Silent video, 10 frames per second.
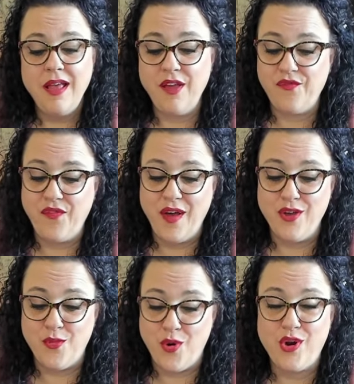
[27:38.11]
If
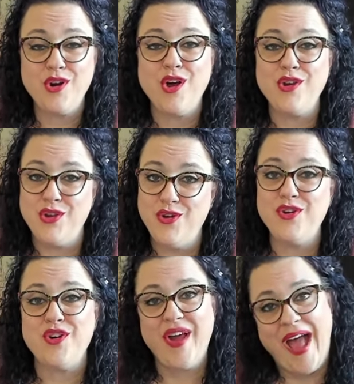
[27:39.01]
you're working on you
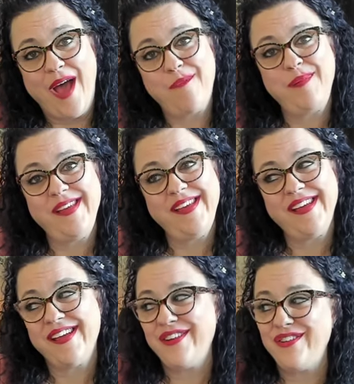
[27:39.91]
and you're
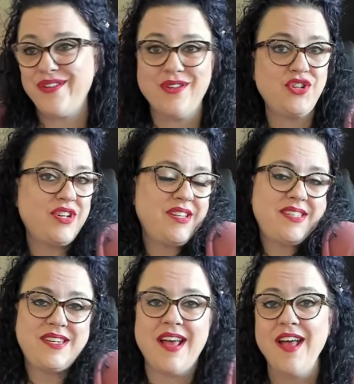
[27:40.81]
happy and you're
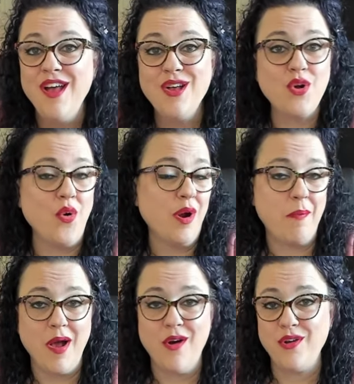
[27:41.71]
just going
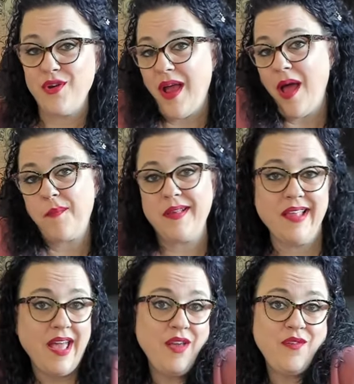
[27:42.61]
about your happy
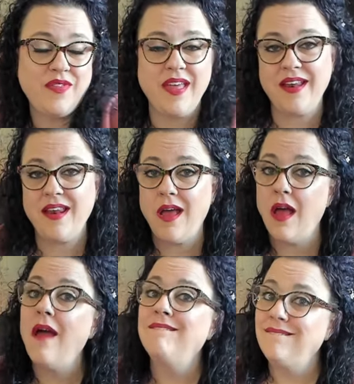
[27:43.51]
life,
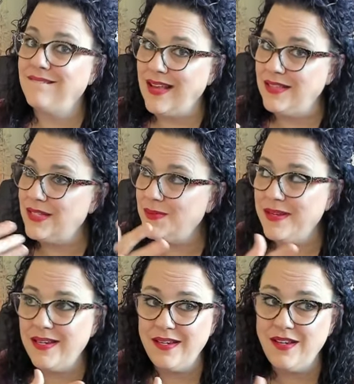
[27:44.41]
then that's
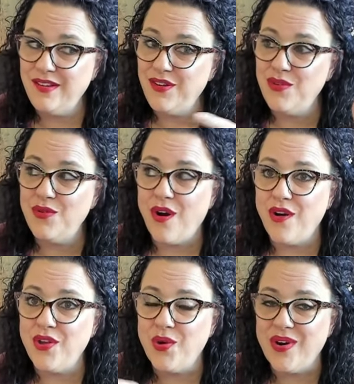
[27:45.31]
when you
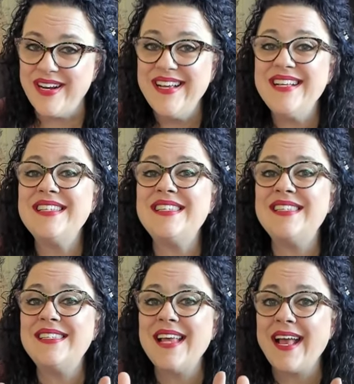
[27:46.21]
are your
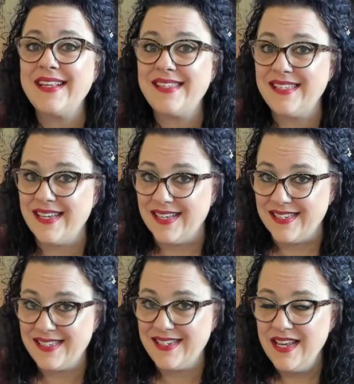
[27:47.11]

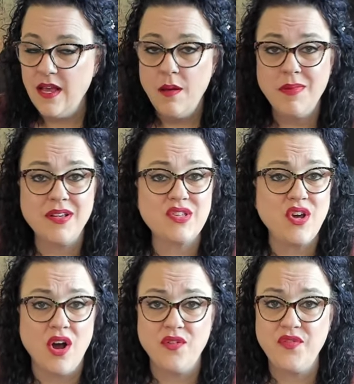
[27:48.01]
sexiest, because
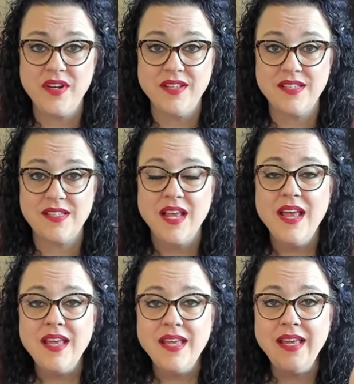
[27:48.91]
confidence
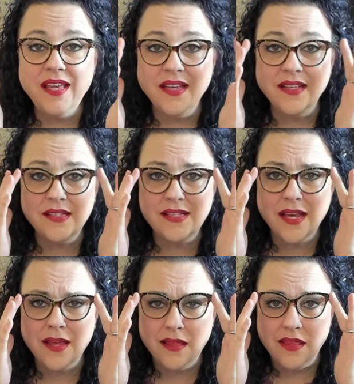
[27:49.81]
is
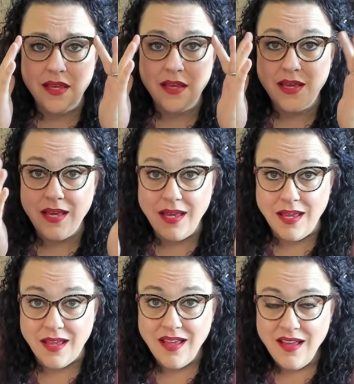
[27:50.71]
the
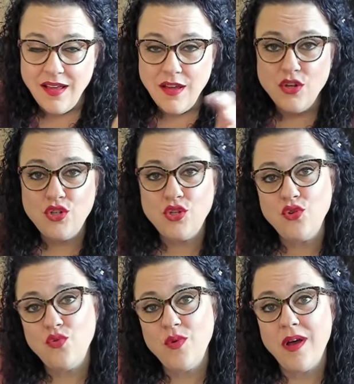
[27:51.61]
key
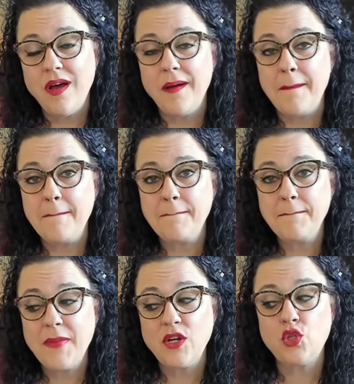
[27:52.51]
to
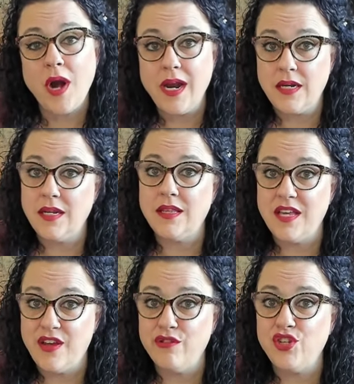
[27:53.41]
attracting
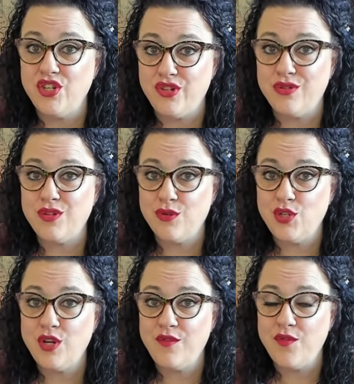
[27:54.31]
the energies you're
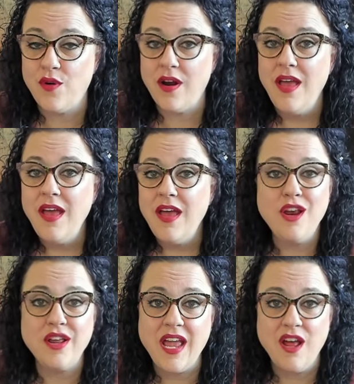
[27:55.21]
searching for.
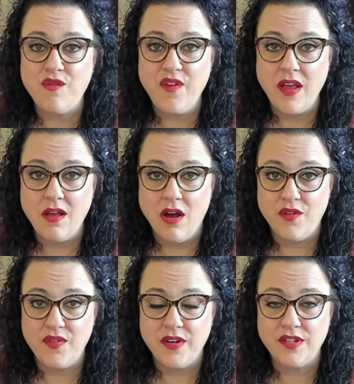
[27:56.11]
And you can't fake
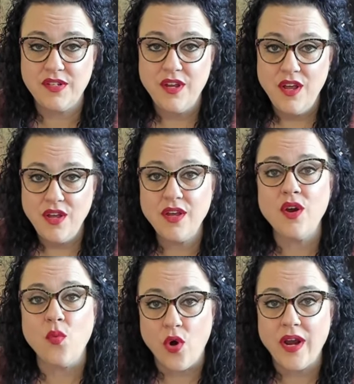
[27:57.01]
confidence. You got
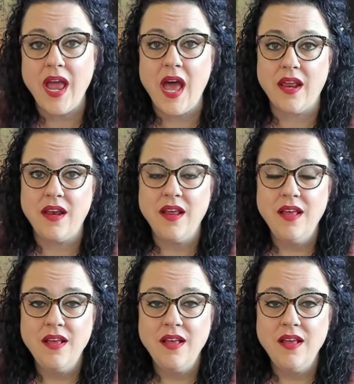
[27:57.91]
to work at it.